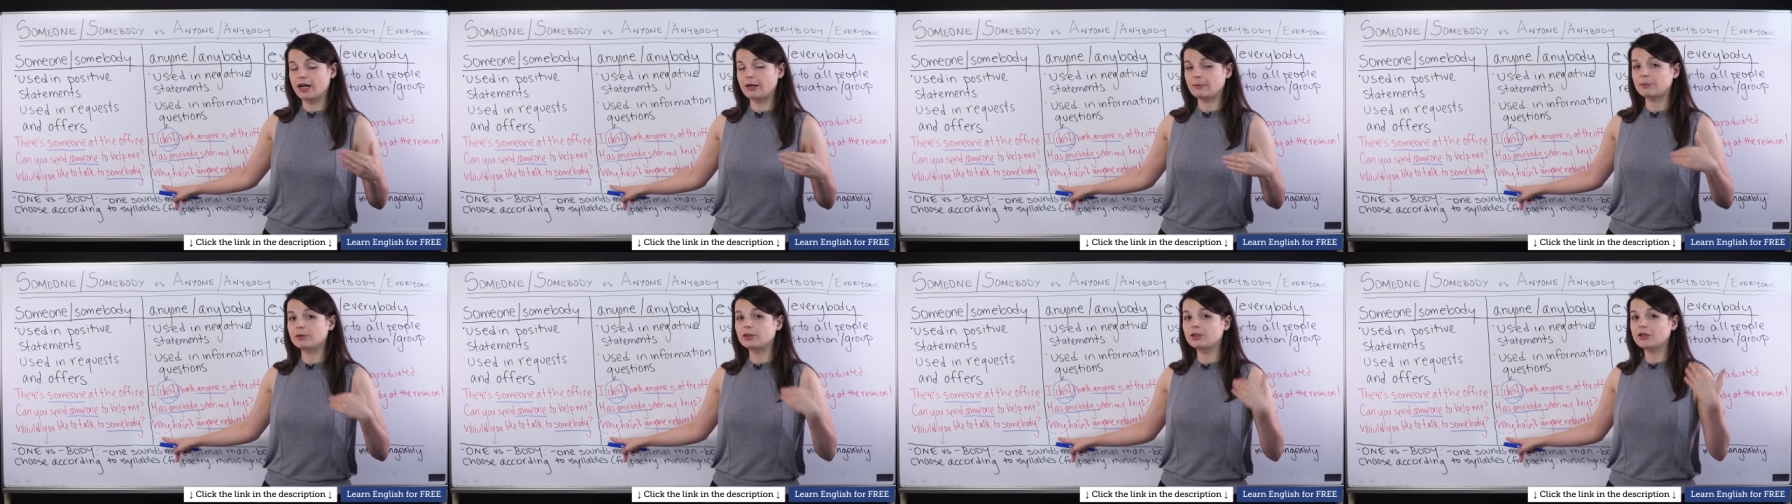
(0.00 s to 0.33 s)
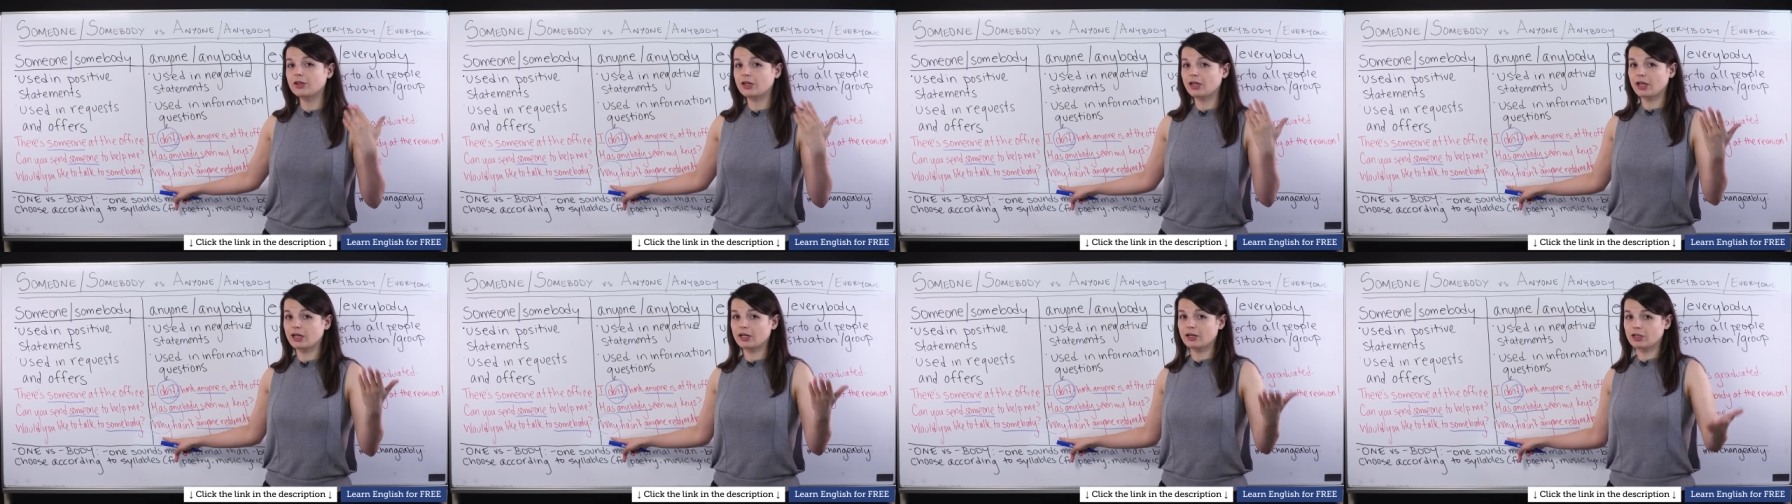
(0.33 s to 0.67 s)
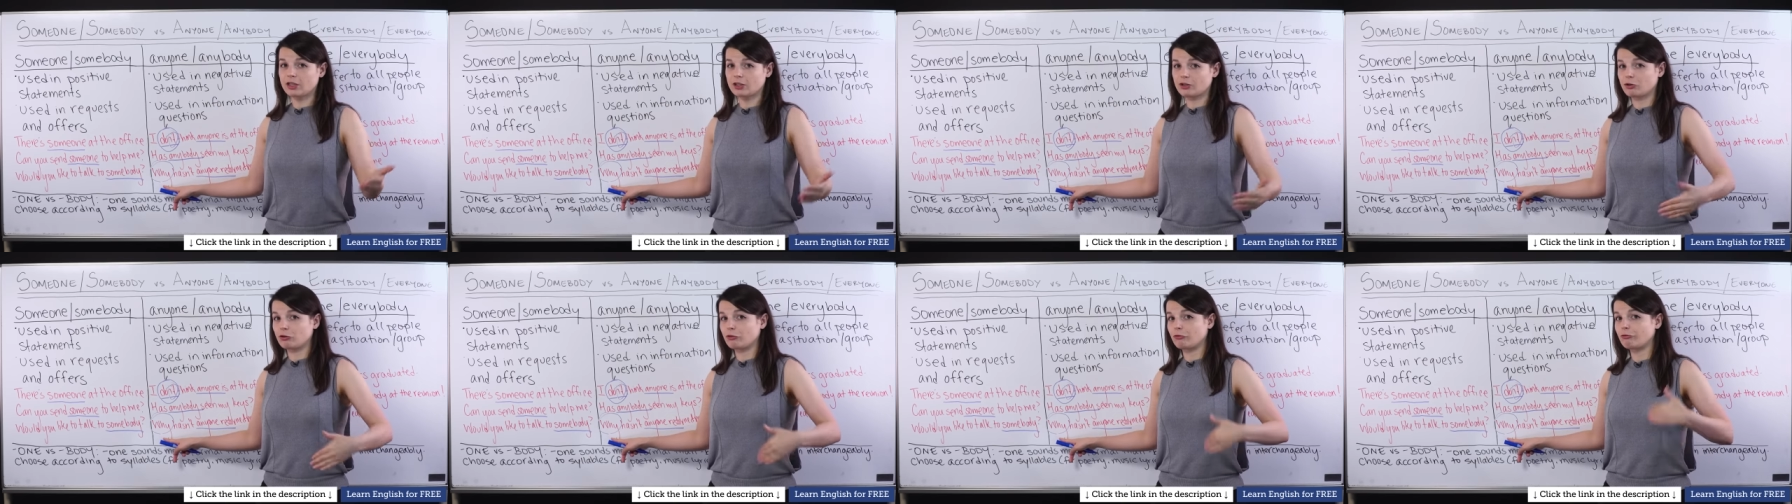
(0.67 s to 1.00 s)
I'm looking
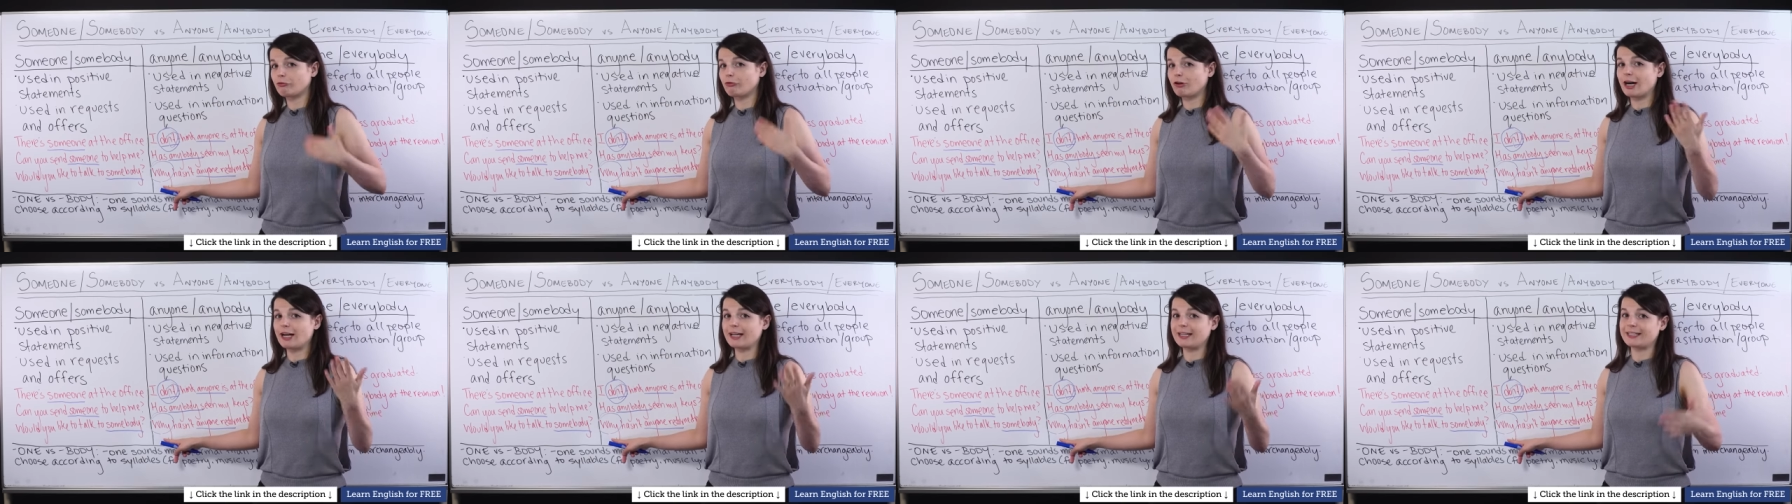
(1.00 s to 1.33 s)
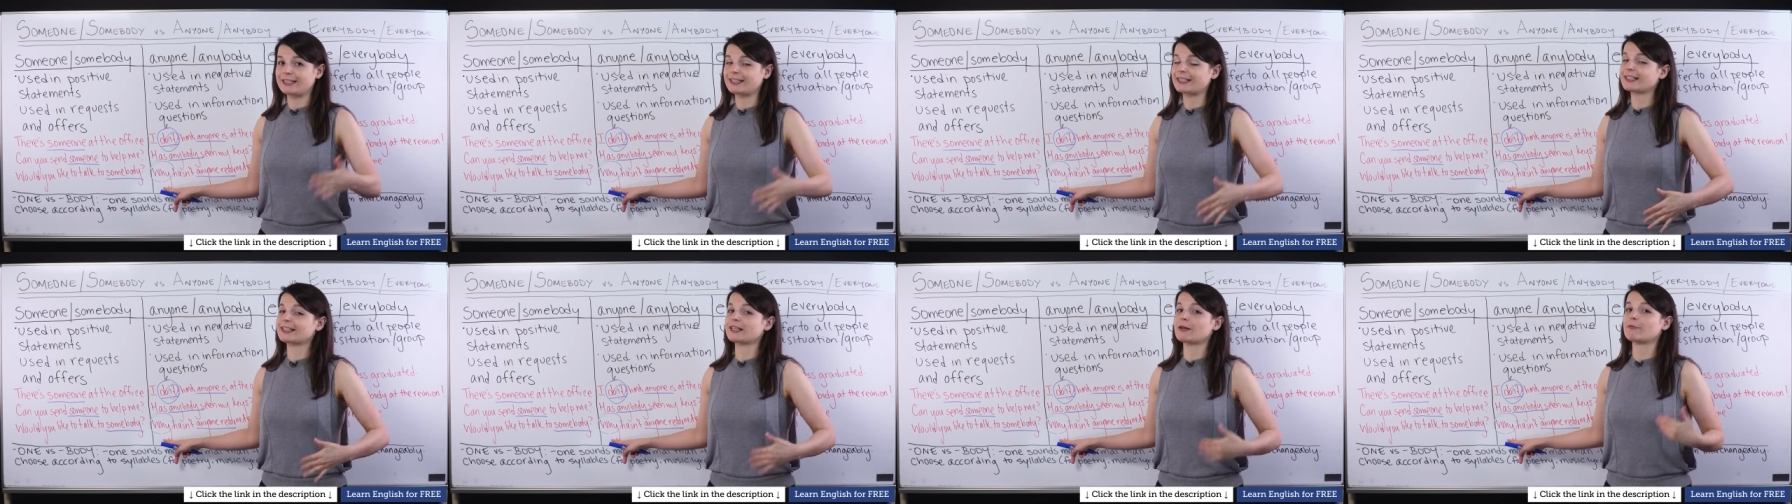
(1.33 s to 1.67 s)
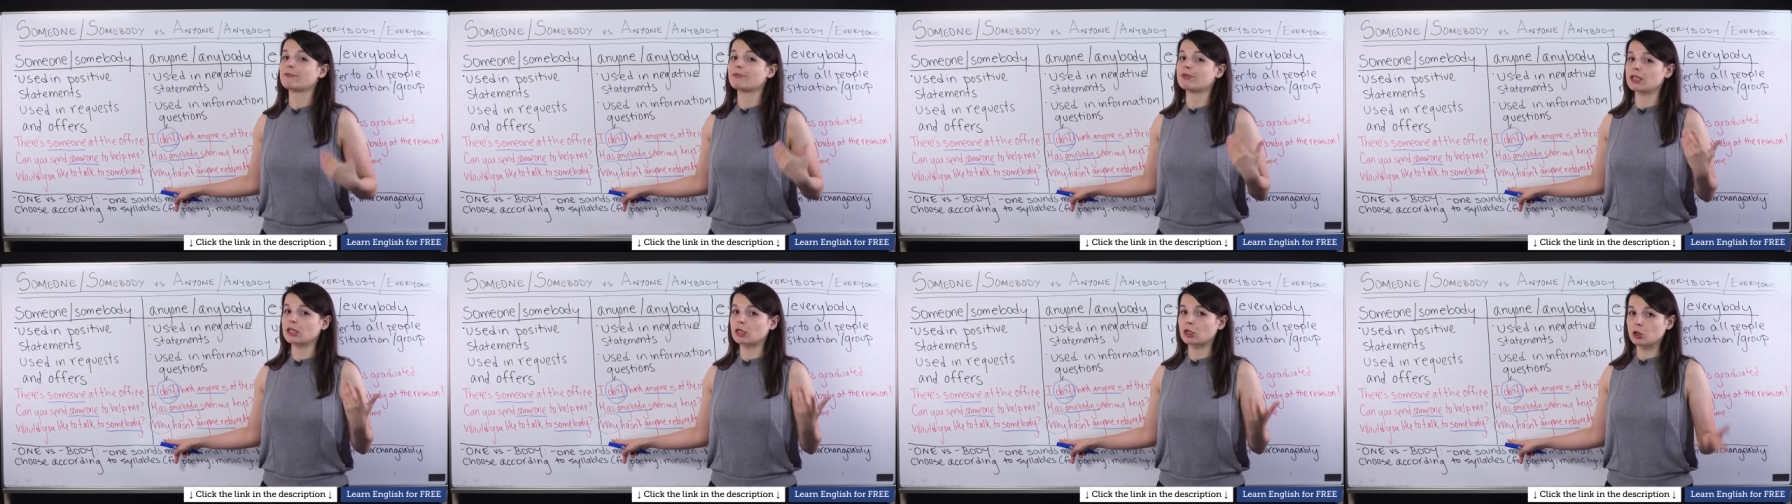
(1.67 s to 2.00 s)
to find
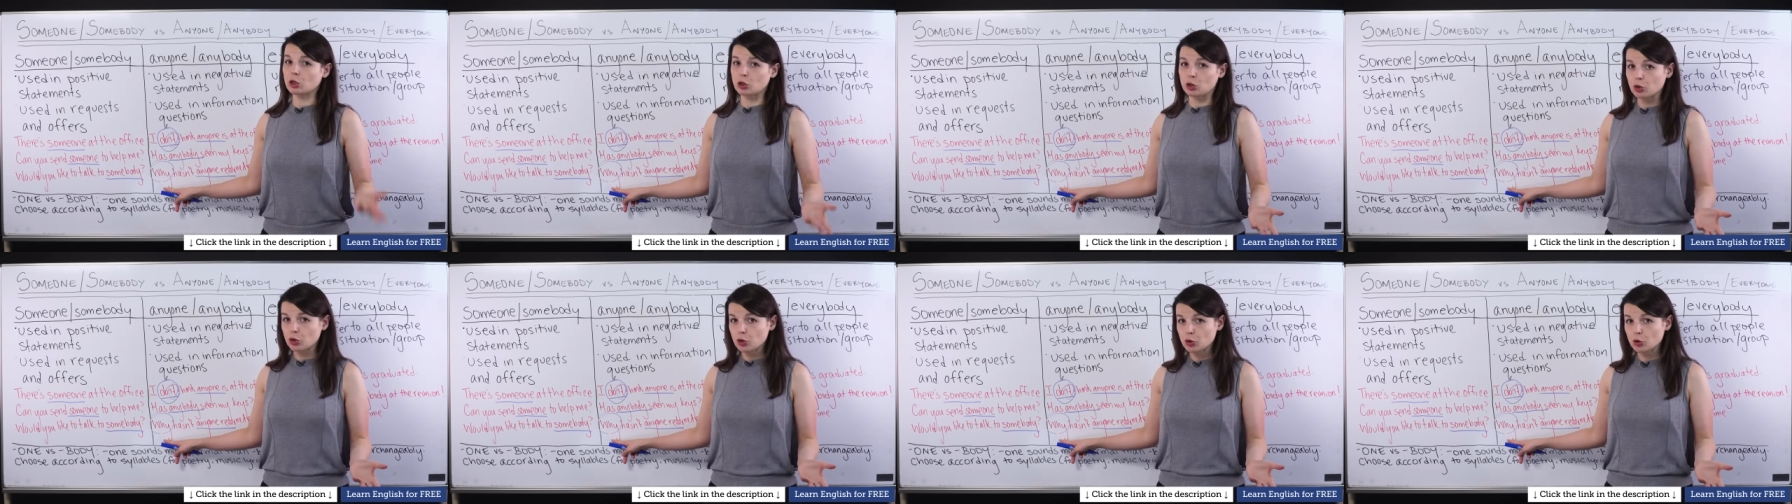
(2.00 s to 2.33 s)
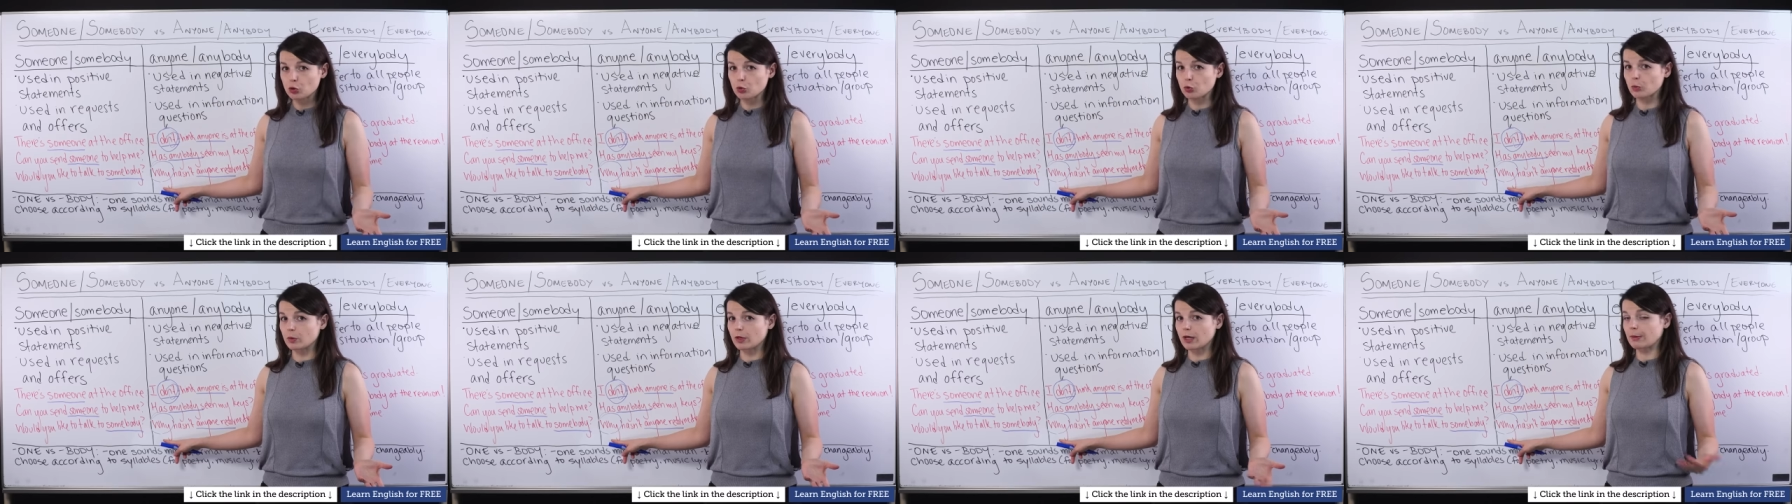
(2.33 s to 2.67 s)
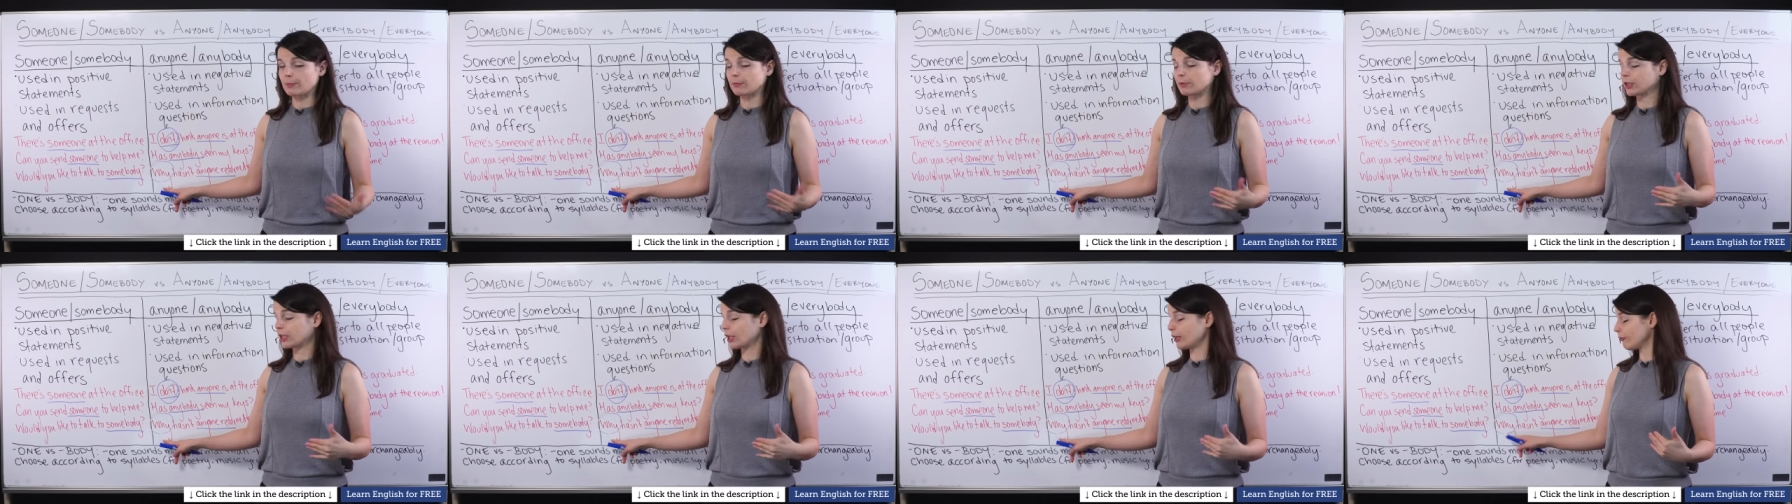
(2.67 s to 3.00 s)
something new.
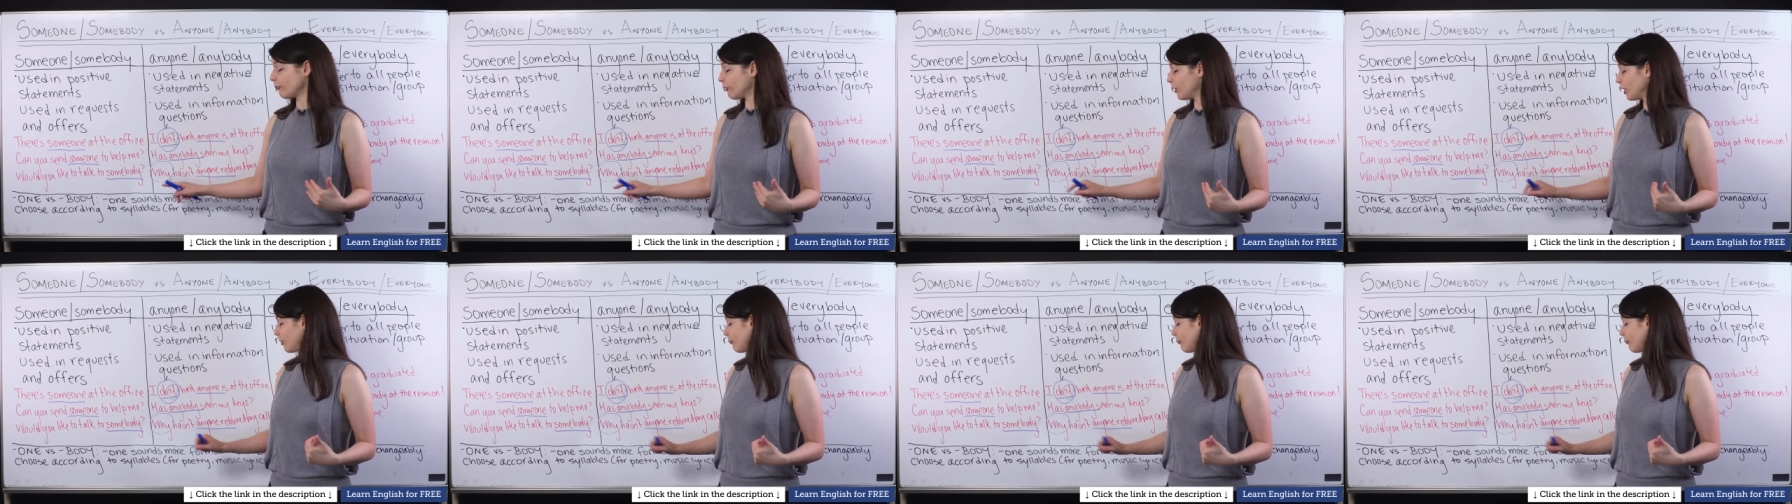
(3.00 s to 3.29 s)
I'm looking for